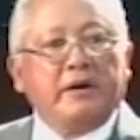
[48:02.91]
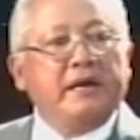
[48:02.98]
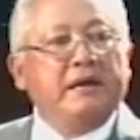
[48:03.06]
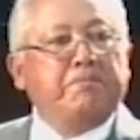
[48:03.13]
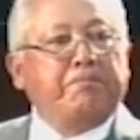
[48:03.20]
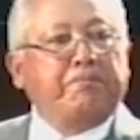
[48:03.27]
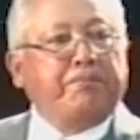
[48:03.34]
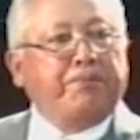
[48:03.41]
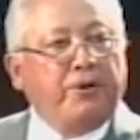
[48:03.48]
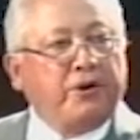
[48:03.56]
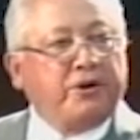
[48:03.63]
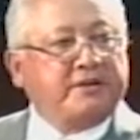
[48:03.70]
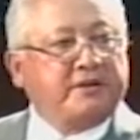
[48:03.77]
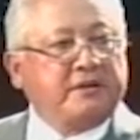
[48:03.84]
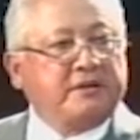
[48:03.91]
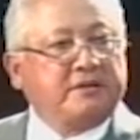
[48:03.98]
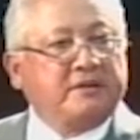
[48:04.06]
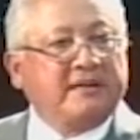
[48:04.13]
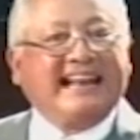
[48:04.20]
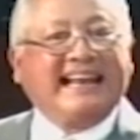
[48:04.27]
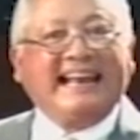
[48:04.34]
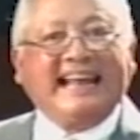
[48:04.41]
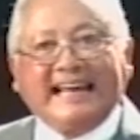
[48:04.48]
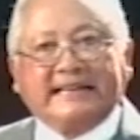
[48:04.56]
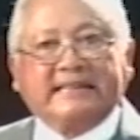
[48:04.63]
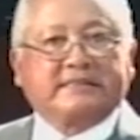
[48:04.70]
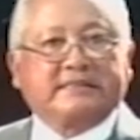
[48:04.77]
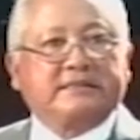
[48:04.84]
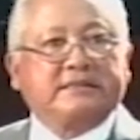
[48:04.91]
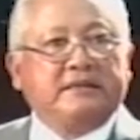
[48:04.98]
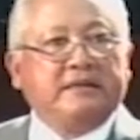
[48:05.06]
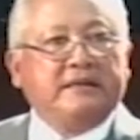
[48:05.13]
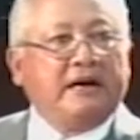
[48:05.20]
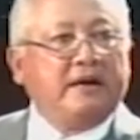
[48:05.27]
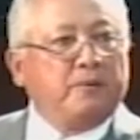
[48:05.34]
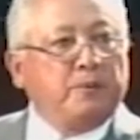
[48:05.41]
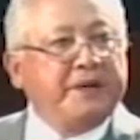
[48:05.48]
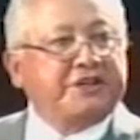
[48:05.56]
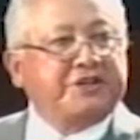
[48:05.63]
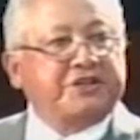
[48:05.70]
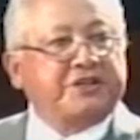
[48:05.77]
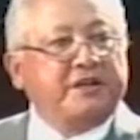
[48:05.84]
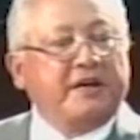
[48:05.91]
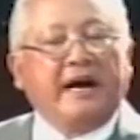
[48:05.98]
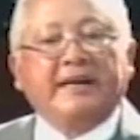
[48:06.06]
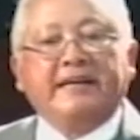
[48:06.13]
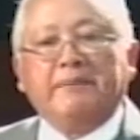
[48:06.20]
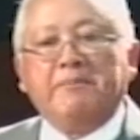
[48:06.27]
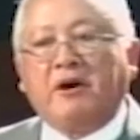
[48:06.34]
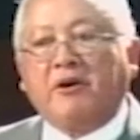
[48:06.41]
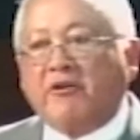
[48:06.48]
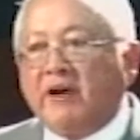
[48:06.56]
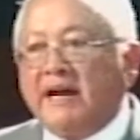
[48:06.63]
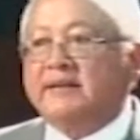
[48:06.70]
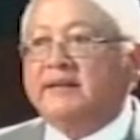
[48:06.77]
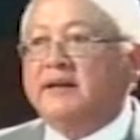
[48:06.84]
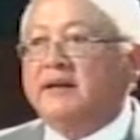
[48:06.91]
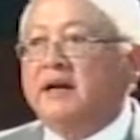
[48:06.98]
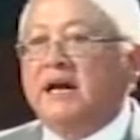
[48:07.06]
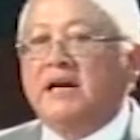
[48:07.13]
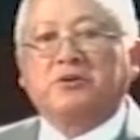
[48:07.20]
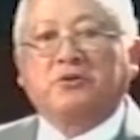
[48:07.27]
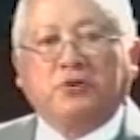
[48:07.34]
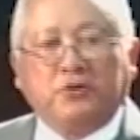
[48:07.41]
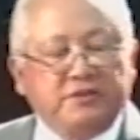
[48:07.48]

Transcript: important legs on which a democratic and good